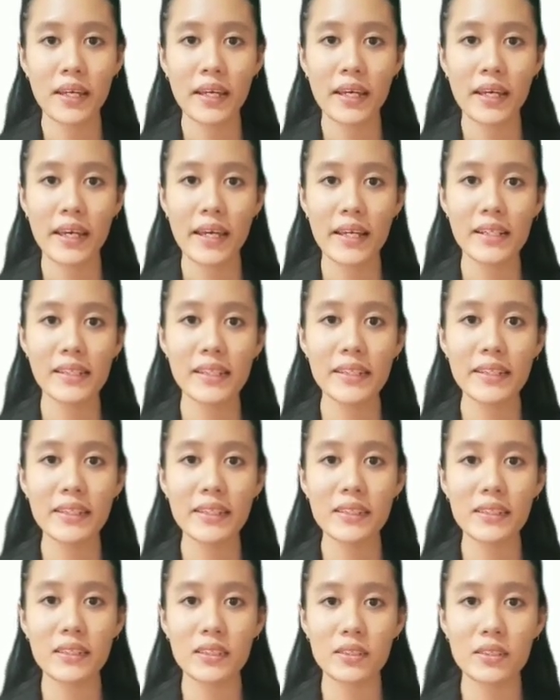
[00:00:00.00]
Ansys
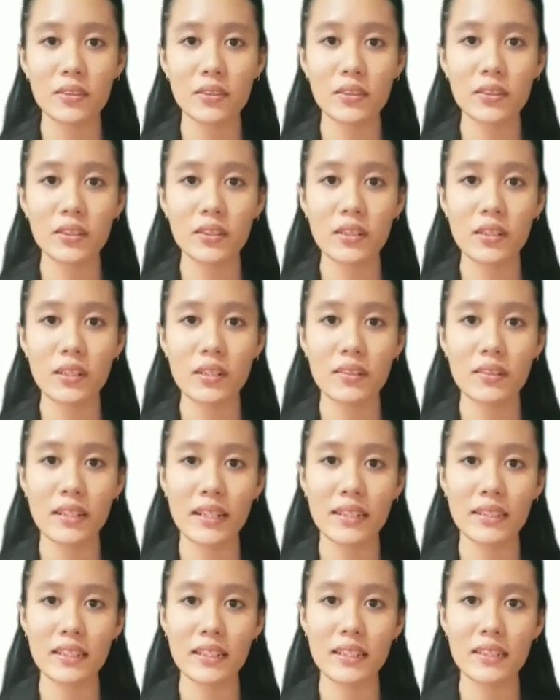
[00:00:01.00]
is also known as
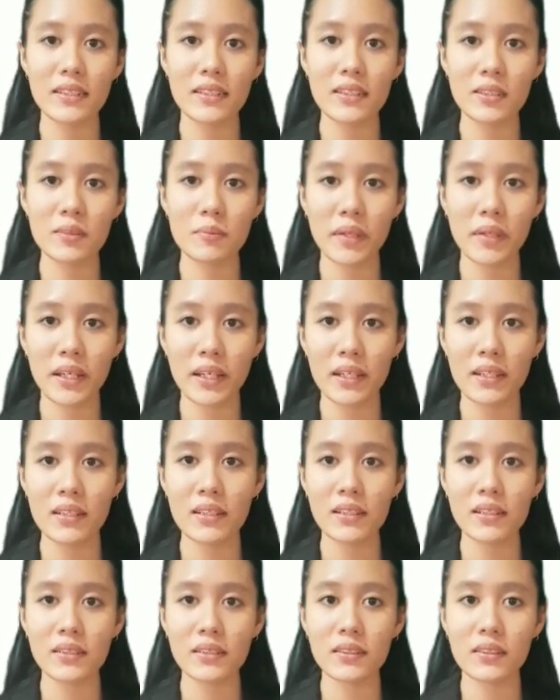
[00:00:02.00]
Ansys
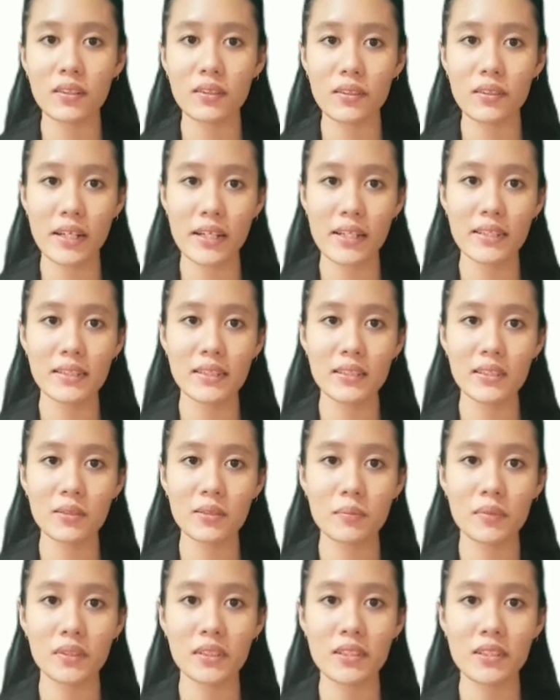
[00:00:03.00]
Mechanical or Ansys
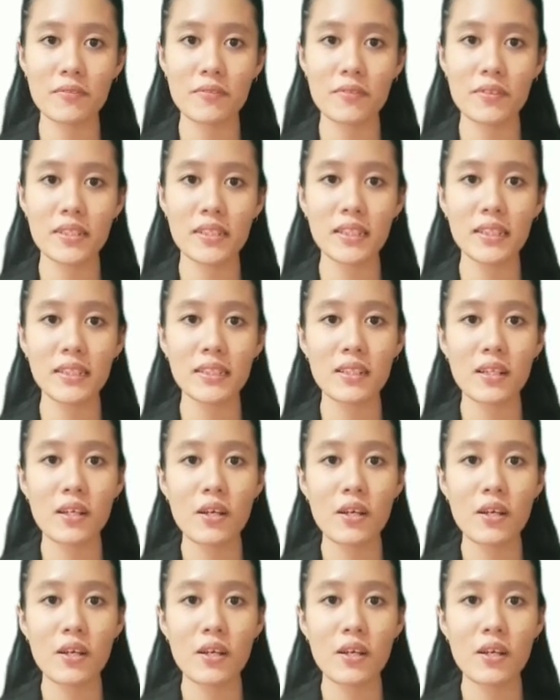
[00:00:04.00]
Multiphysics,